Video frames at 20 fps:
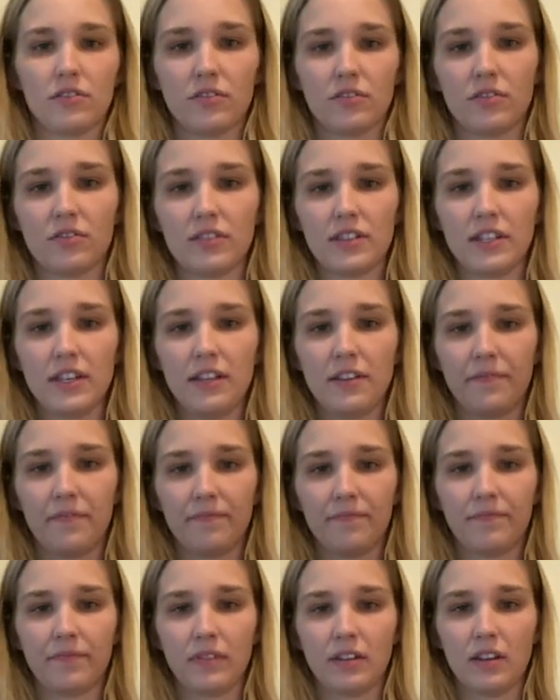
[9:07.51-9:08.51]
So see,
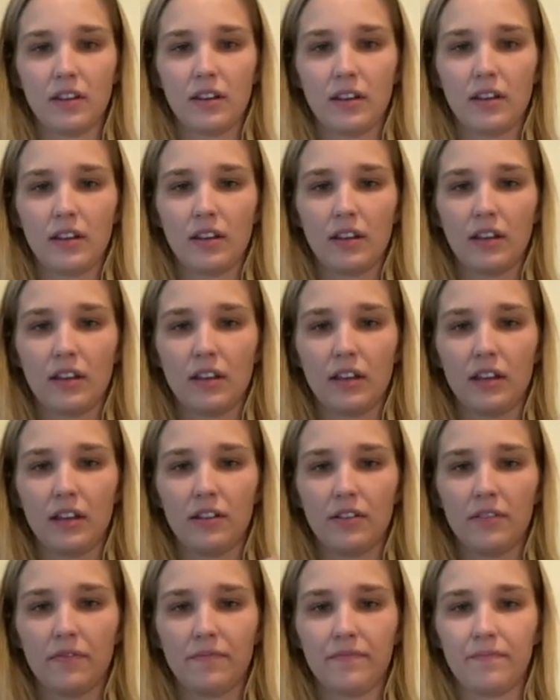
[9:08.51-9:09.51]
L,
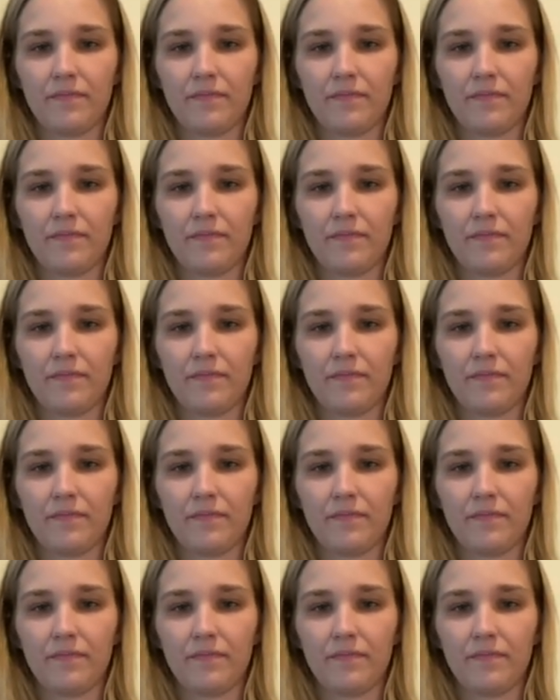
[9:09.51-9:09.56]
L.